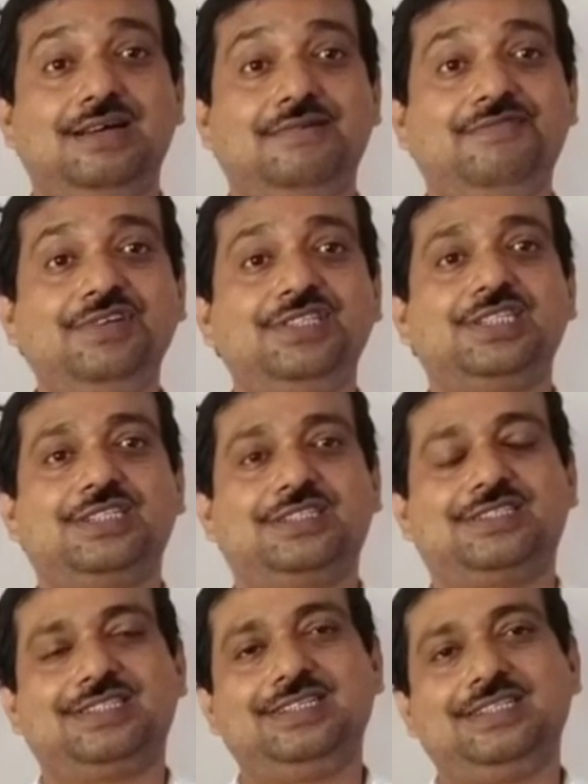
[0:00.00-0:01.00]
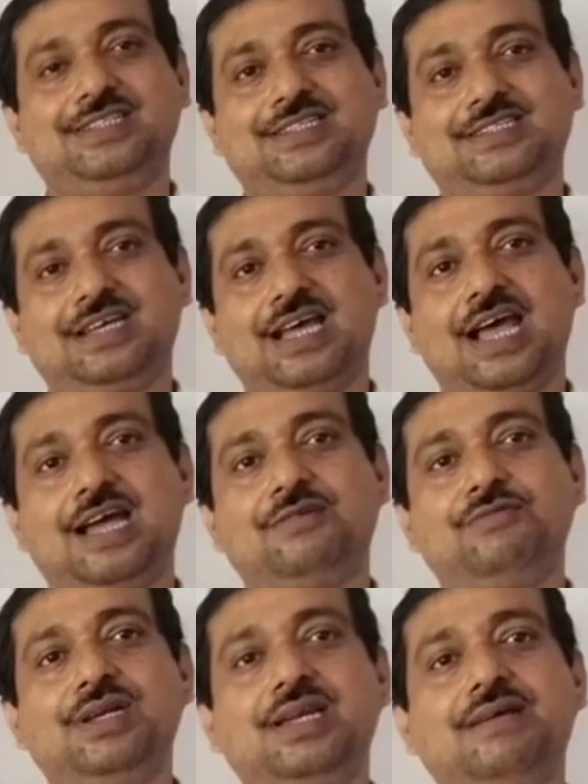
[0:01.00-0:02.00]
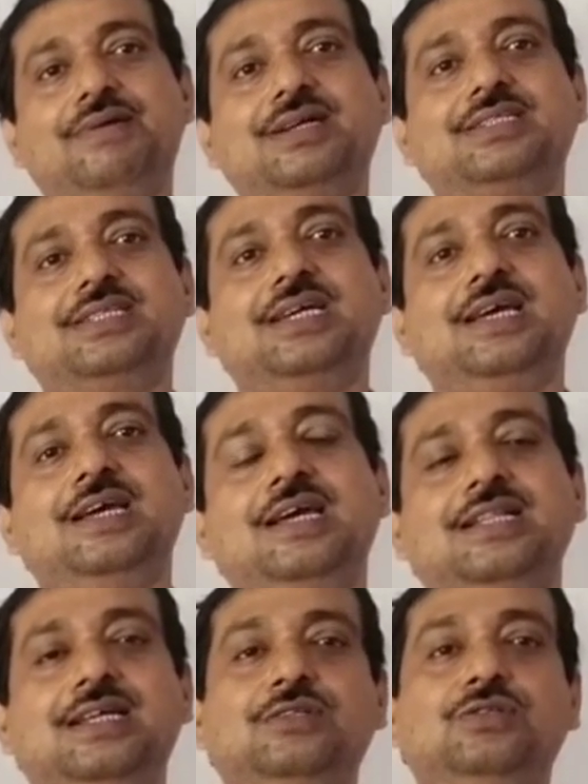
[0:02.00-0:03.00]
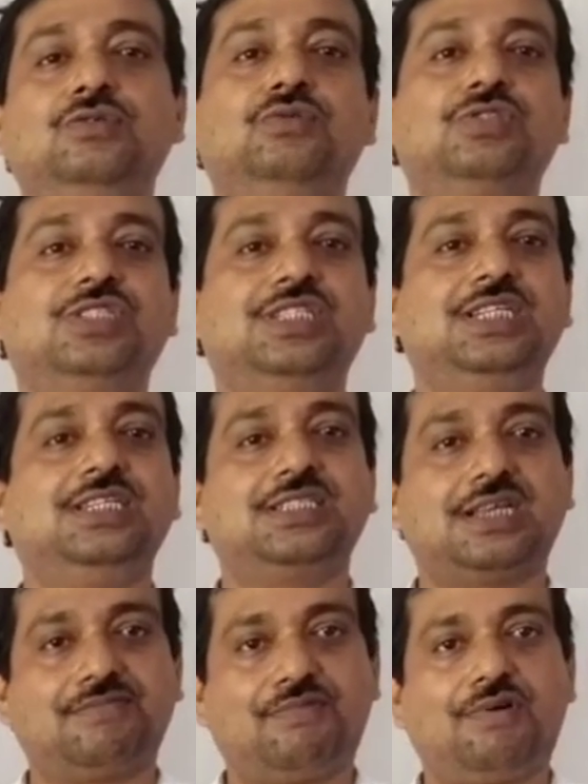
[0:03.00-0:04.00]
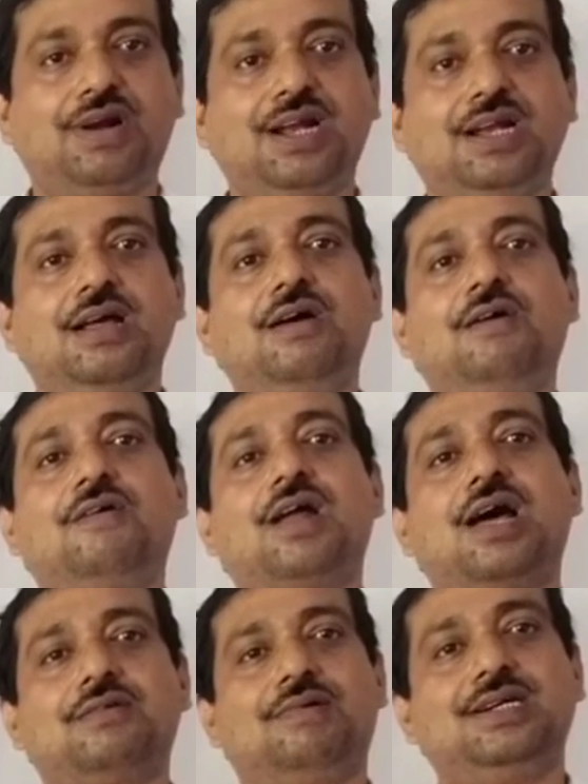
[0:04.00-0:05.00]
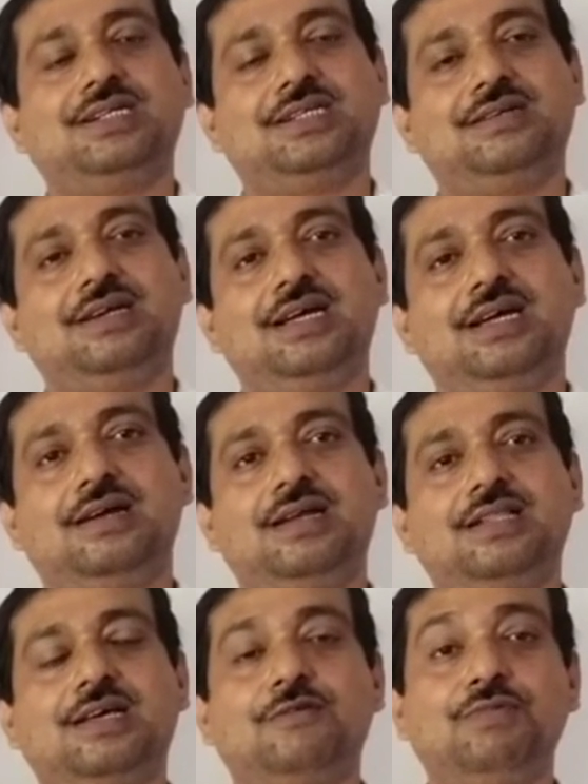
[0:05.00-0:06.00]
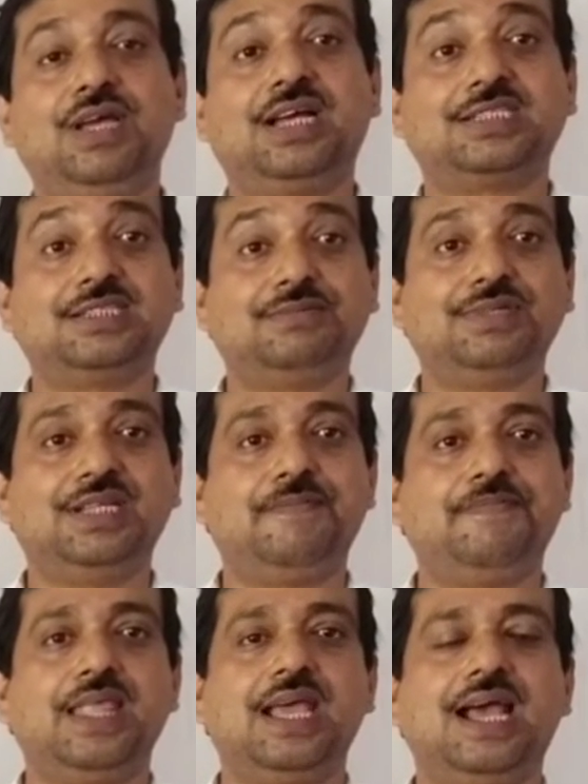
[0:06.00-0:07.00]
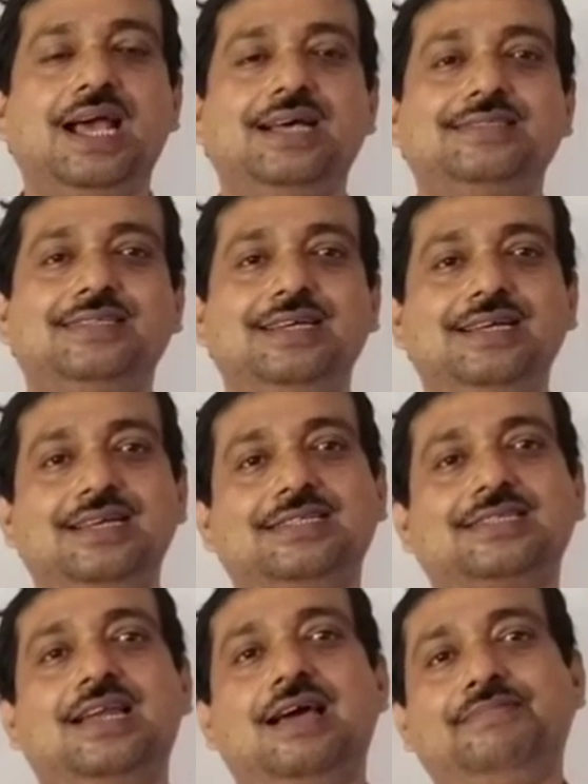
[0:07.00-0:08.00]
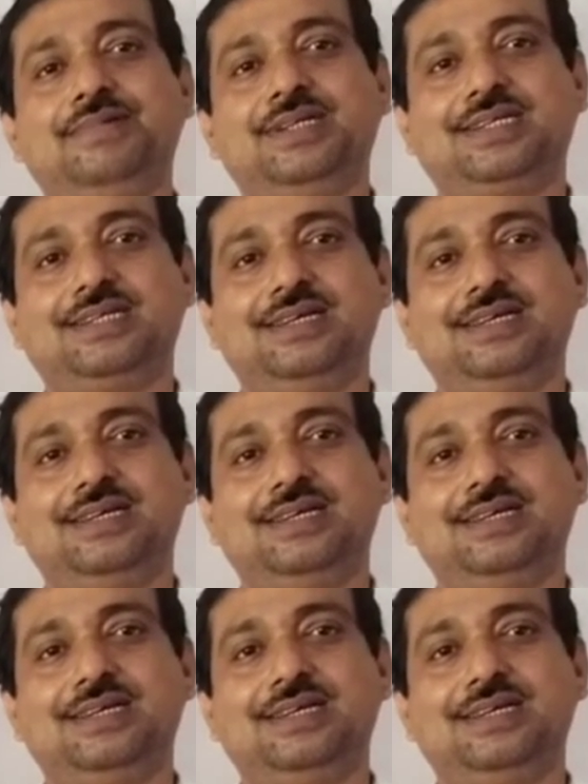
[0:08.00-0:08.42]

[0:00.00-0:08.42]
features in this and we never say that those things are foreign or unwanted rather we accept them as a natural happening